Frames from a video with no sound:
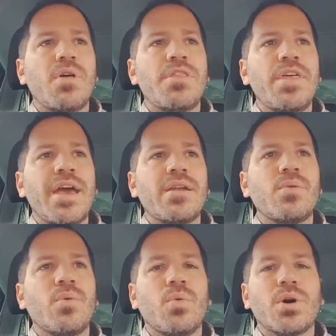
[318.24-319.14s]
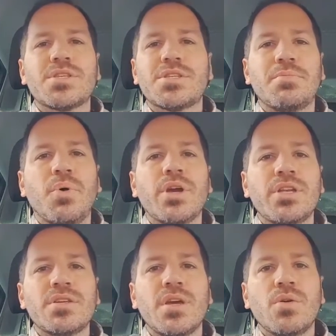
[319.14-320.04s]
then what's the
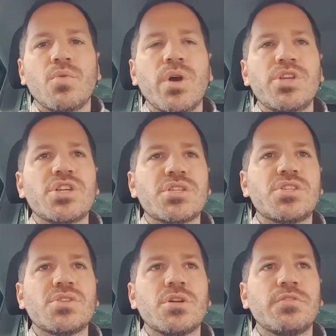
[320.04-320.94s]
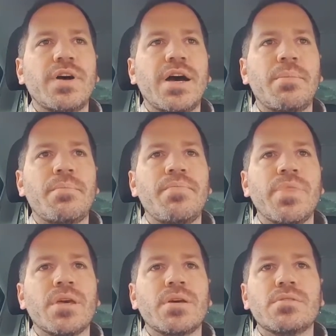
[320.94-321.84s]
point? We're just sort of
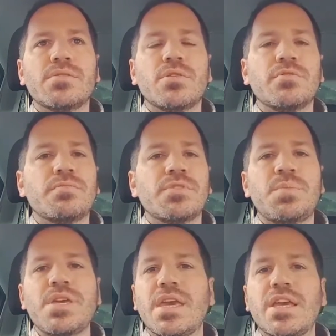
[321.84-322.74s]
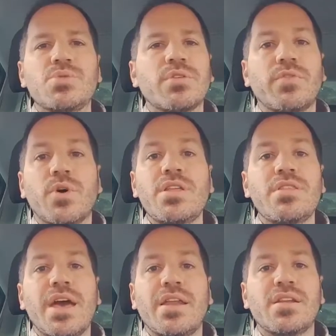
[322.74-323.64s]
speaking into a
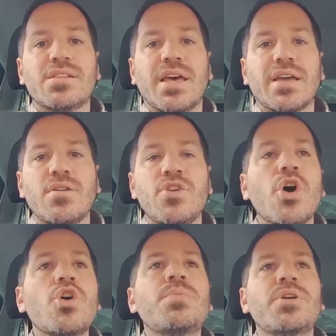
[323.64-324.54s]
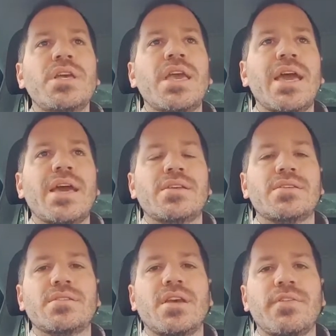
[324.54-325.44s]
void. Then it's like nobody
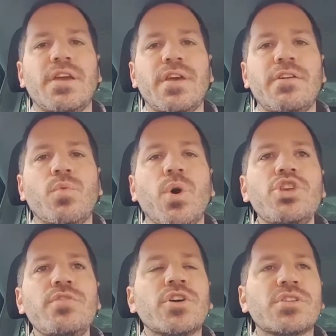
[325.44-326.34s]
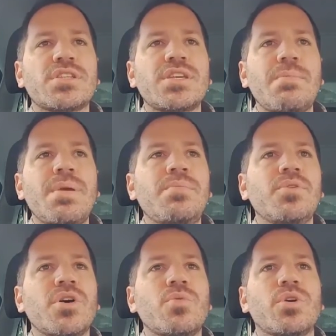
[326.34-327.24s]
cares. If what you've got to say
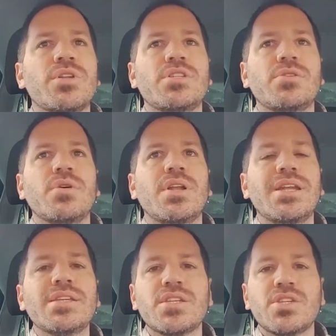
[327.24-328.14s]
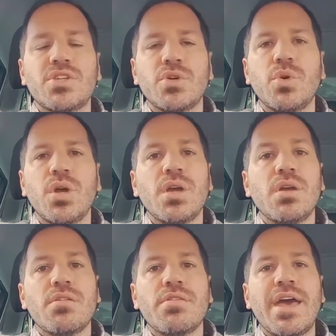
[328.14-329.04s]
people don't want to listen to,
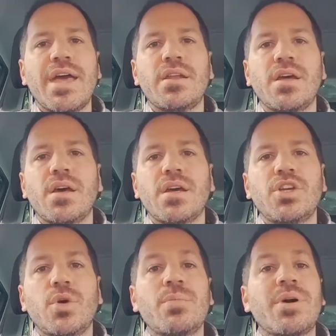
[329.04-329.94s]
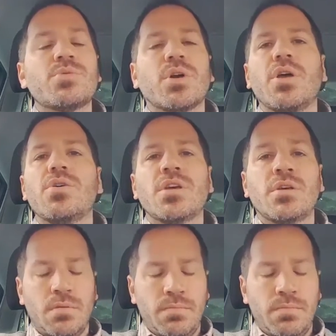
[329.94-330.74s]
then we might as well close